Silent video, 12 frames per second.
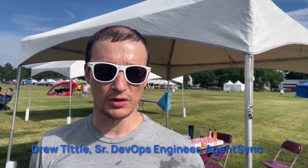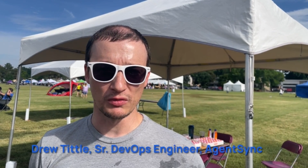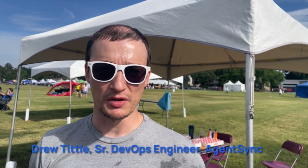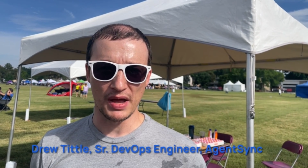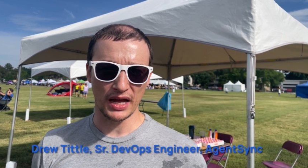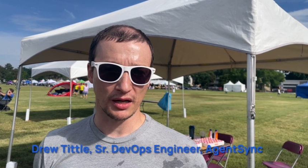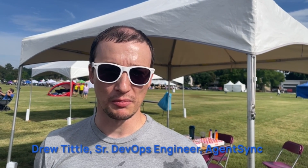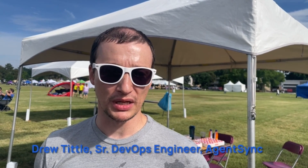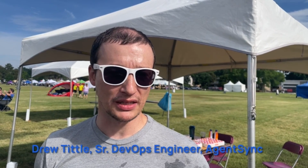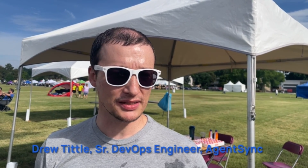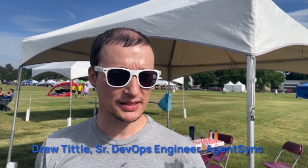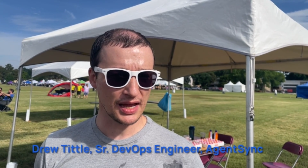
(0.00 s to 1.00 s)
When we make a
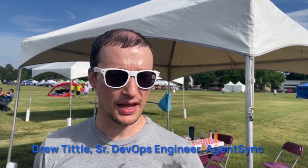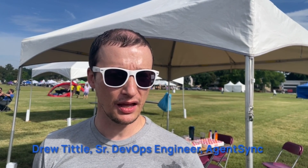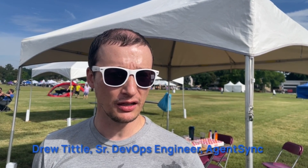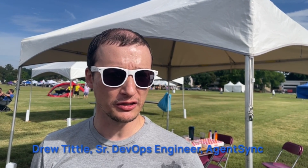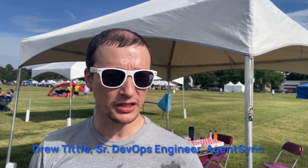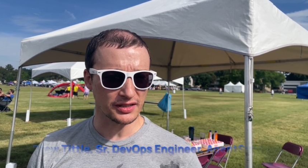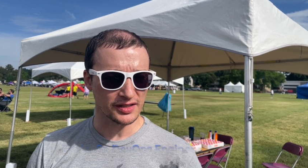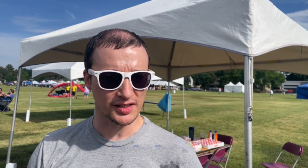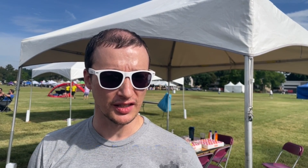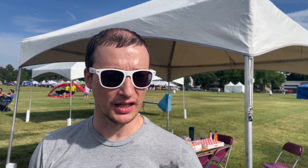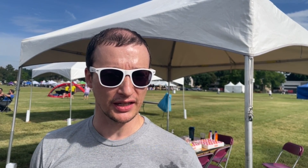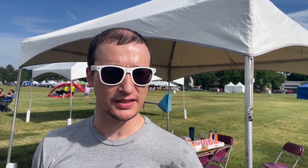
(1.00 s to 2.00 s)
big sale, you get to
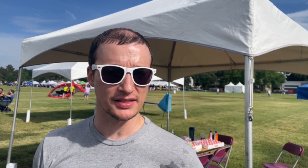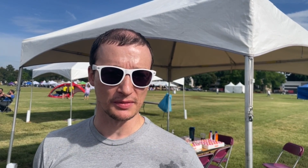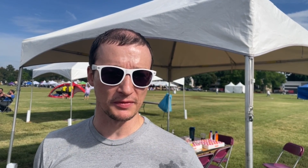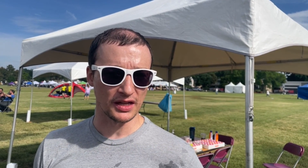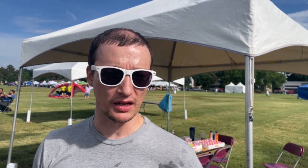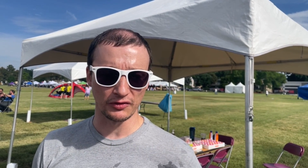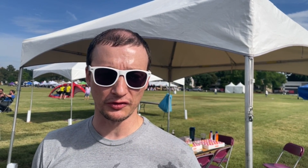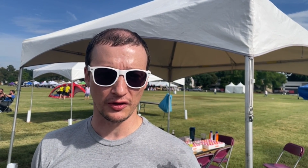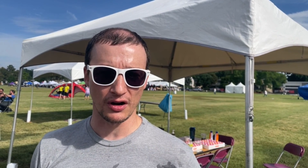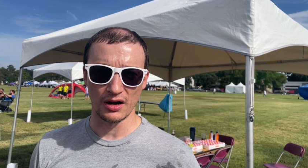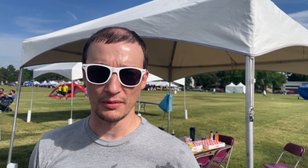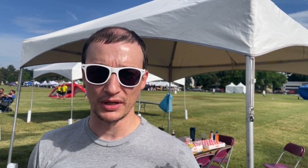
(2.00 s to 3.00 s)
select something
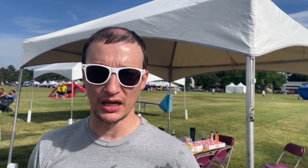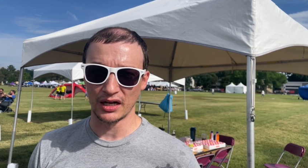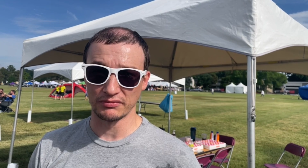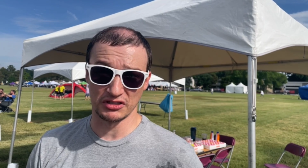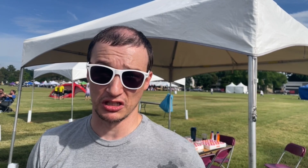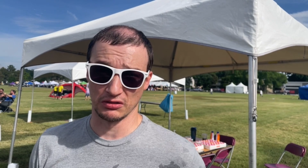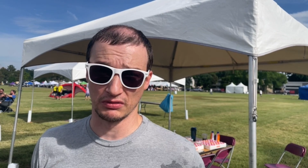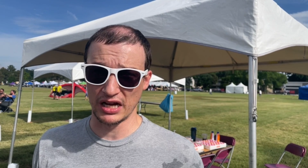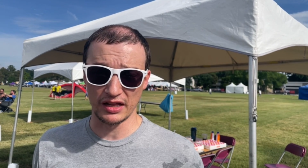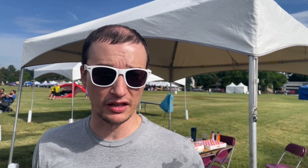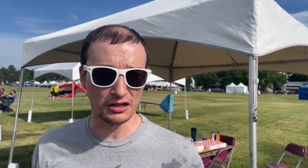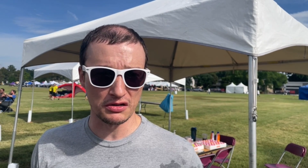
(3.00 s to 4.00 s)
from uh, you know
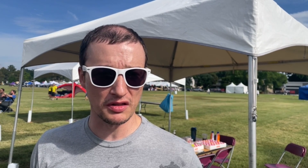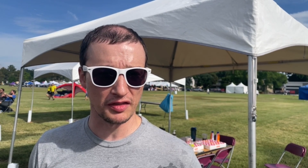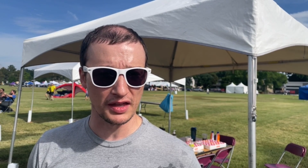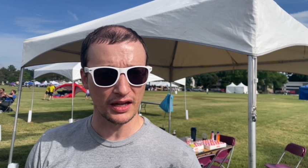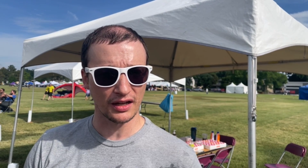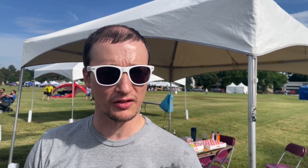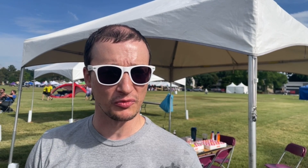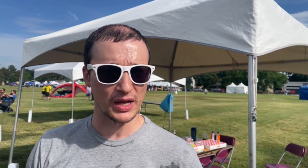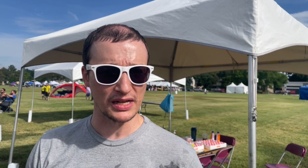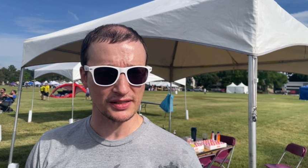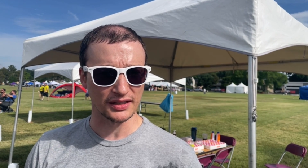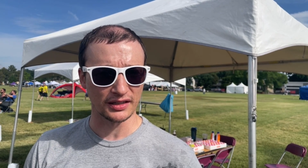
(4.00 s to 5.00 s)
anything you can think of,
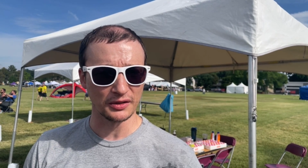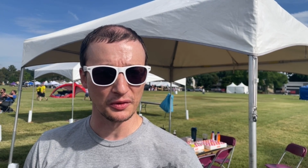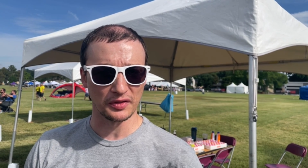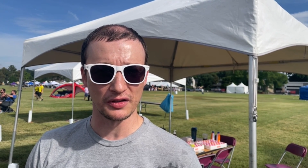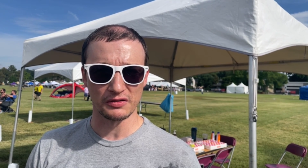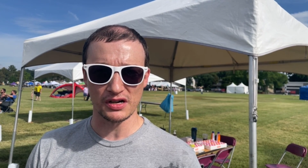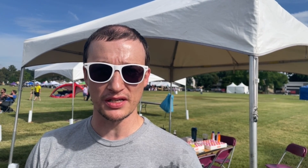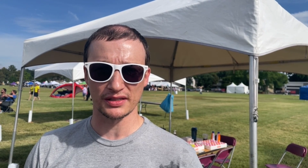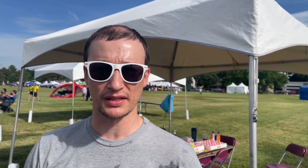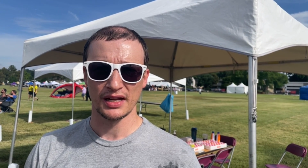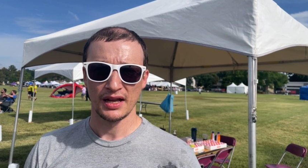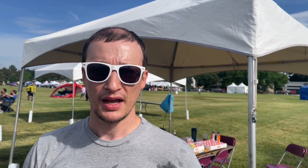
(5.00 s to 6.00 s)
basically within
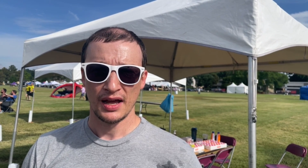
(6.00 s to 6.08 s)
reason.